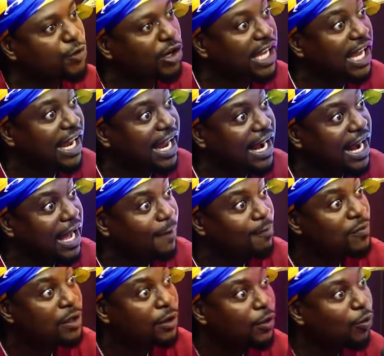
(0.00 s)
ye, yana.
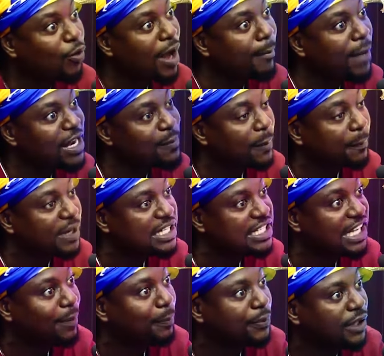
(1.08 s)
One man, papa,
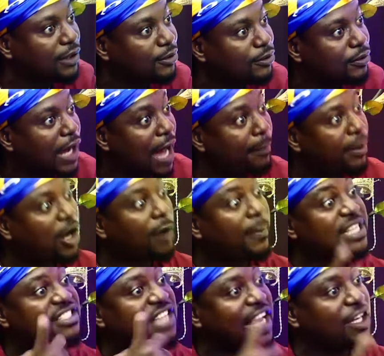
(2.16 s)
DMP, you know. I better be
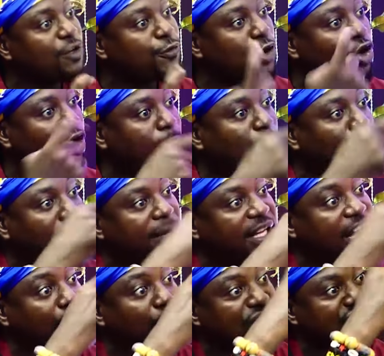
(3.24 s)
standing for Domiko
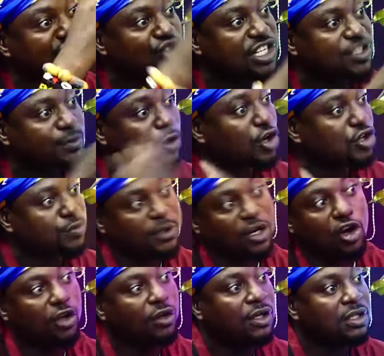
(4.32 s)
Abena constituency because me,
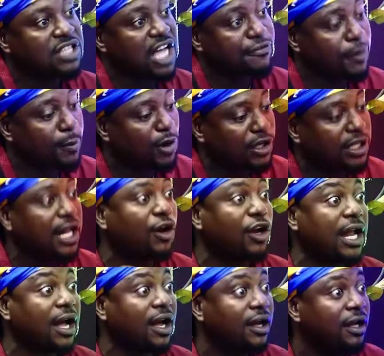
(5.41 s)
tafa Burkina
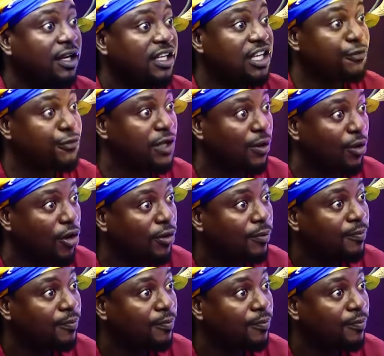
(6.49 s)
Honor. If you will,